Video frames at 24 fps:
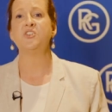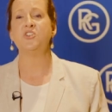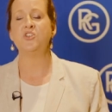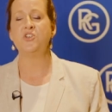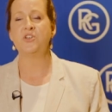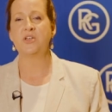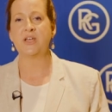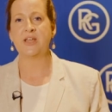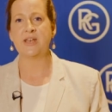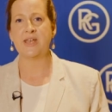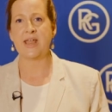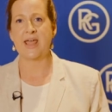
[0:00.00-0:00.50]
you
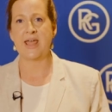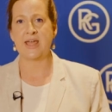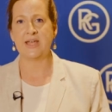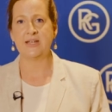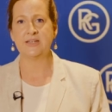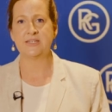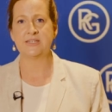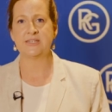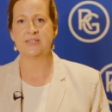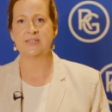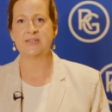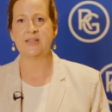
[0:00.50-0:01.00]
to
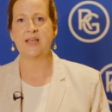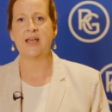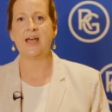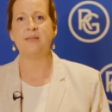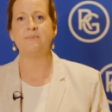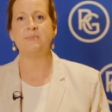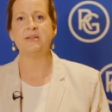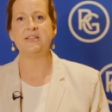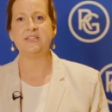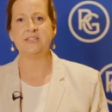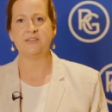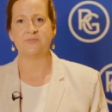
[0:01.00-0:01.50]
connect and
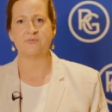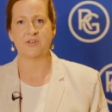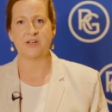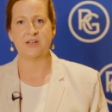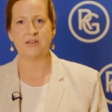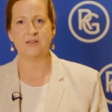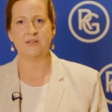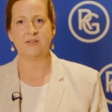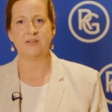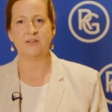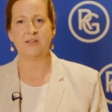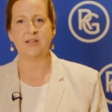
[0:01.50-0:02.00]
be
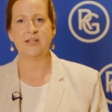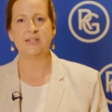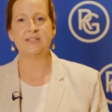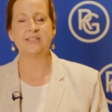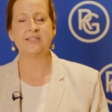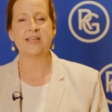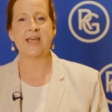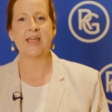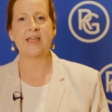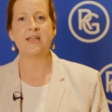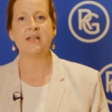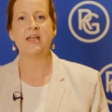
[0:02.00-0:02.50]
different and
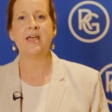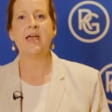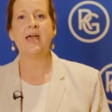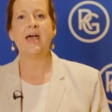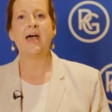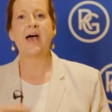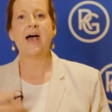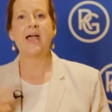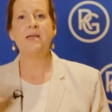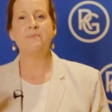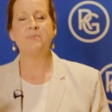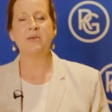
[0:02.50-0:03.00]
say,
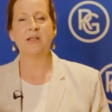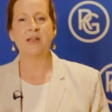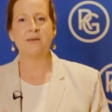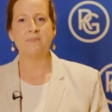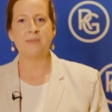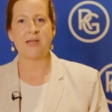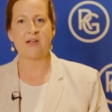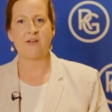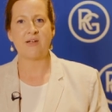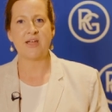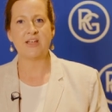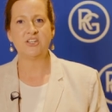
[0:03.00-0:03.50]
hey, Bill and
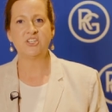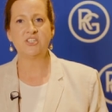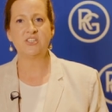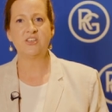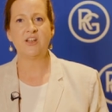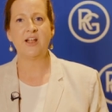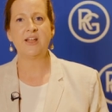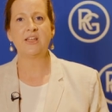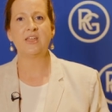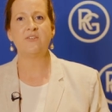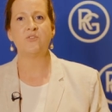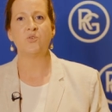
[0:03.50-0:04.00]
Mary, just
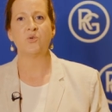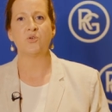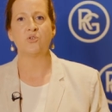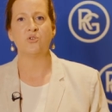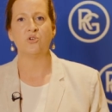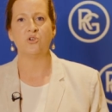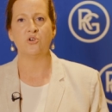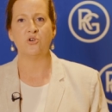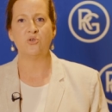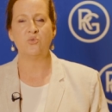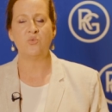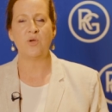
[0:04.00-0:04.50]
thought I'd give you a
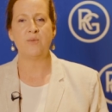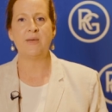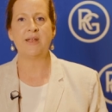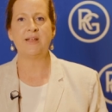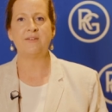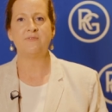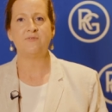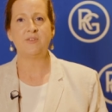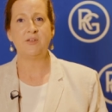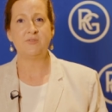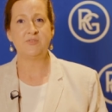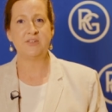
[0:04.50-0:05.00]
call. We met
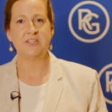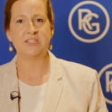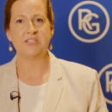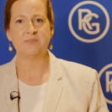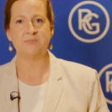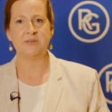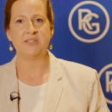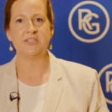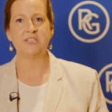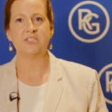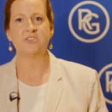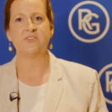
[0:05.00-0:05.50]
at 50
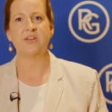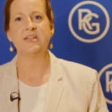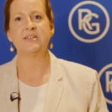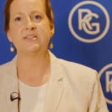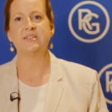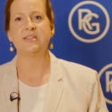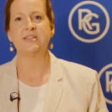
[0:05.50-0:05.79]
Smith Street